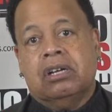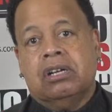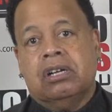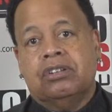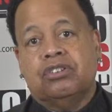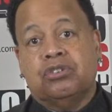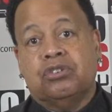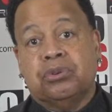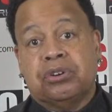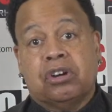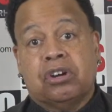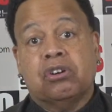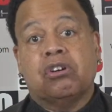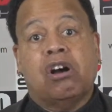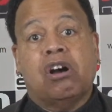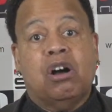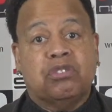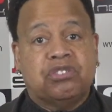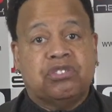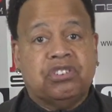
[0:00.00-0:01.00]
during her
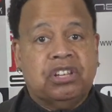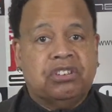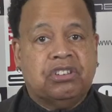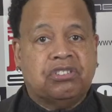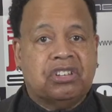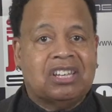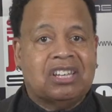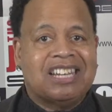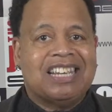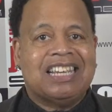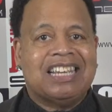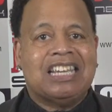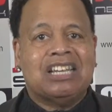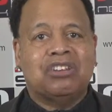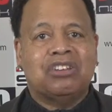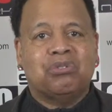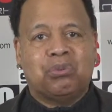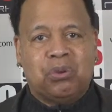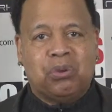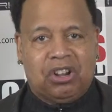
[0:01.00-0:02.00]
off season
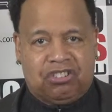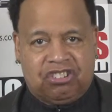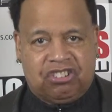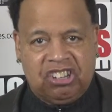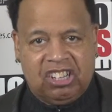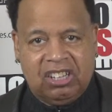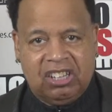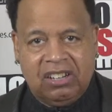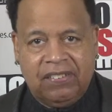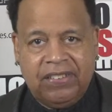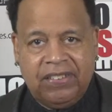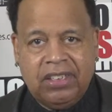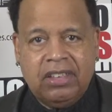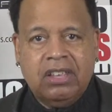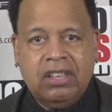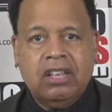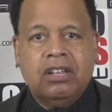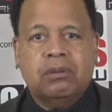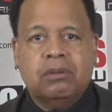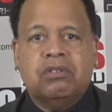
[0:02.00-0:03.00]
in Russia.
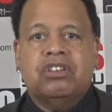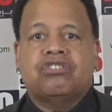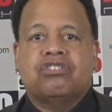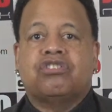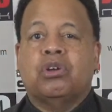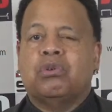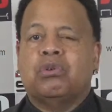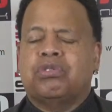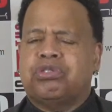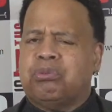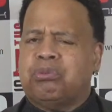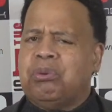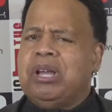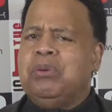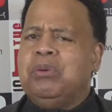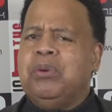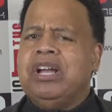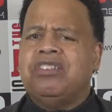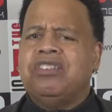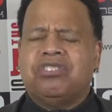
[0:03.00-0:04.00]
So 3
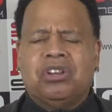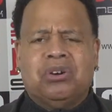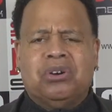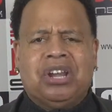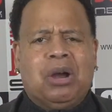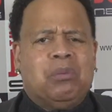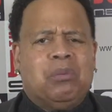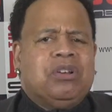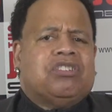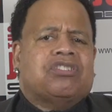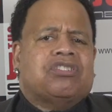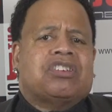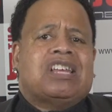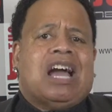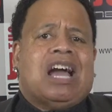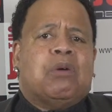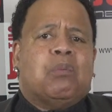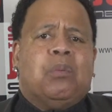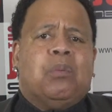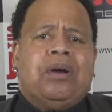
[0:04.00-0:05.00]
weeks ago, now we just
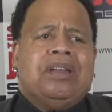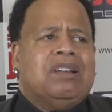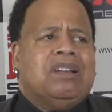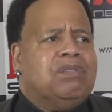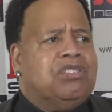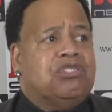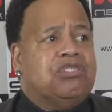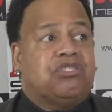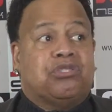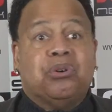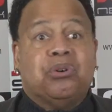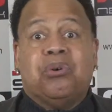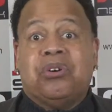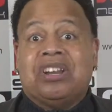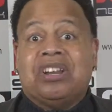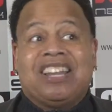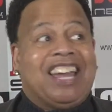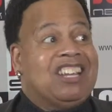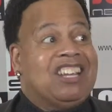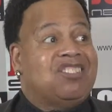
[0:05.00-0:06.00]
got wind of the
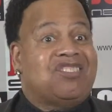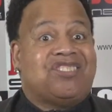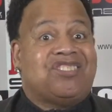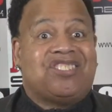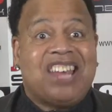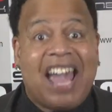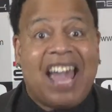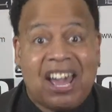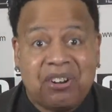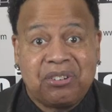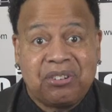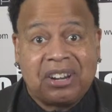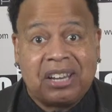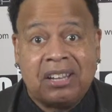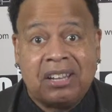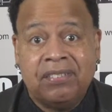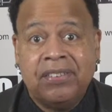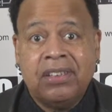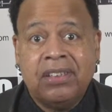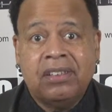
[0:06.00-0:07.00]
story like
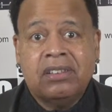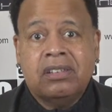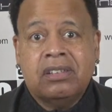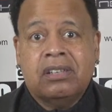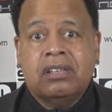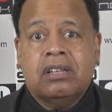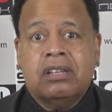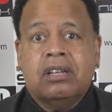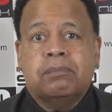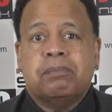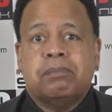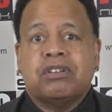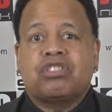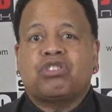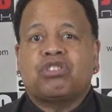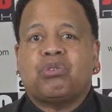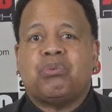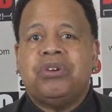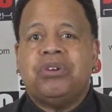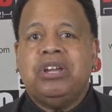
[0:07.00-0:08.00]
Saturday, but
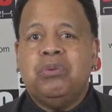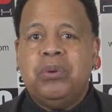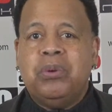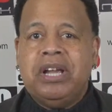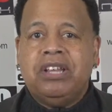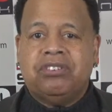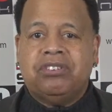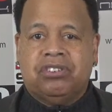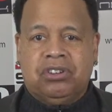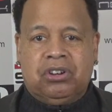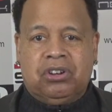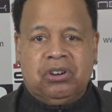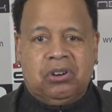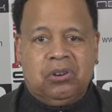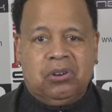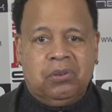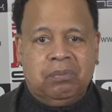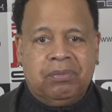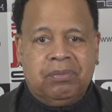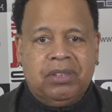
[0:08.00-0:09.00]
3 weeks
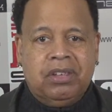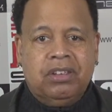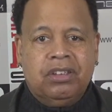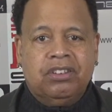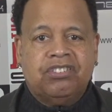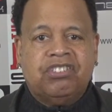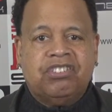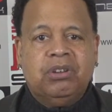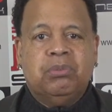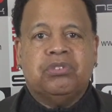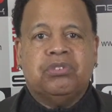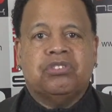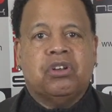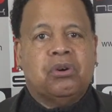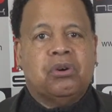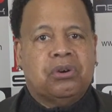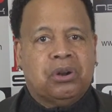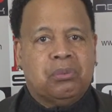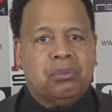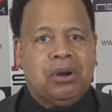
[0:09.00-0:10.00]
ago, she was
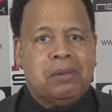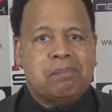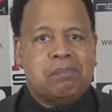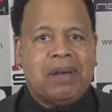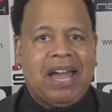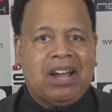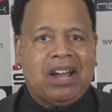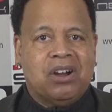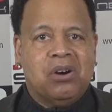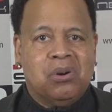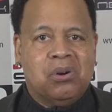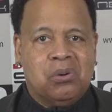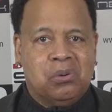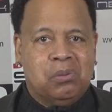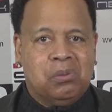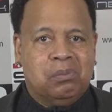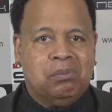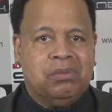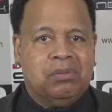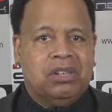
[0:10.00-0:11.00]
on her way back
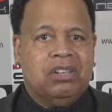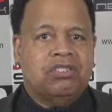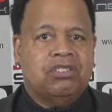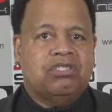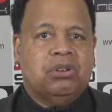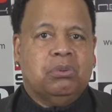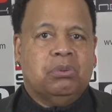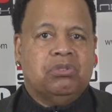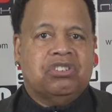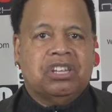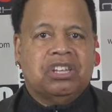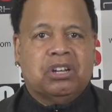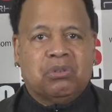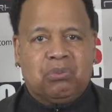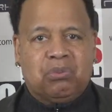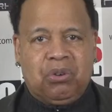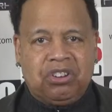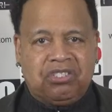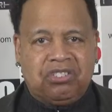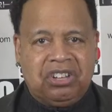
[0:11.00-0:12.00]
home. She was in a
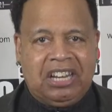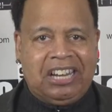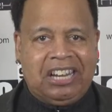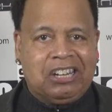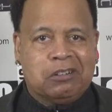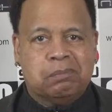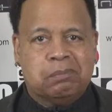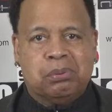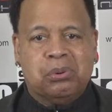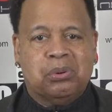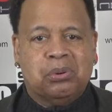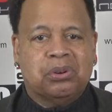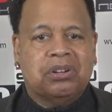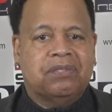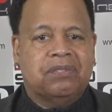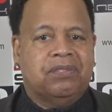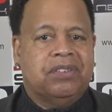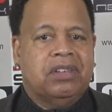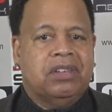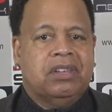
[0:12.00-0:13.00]
Russian airport
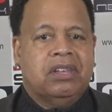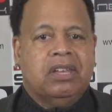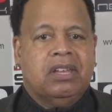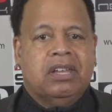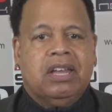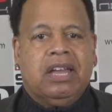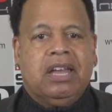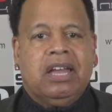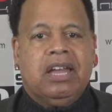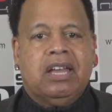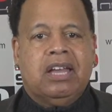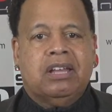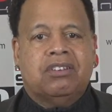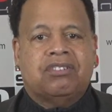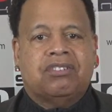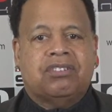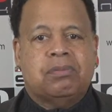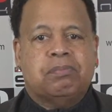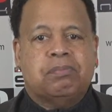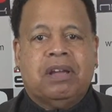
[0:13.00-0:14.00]
and
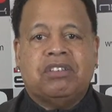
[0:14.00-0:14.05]
she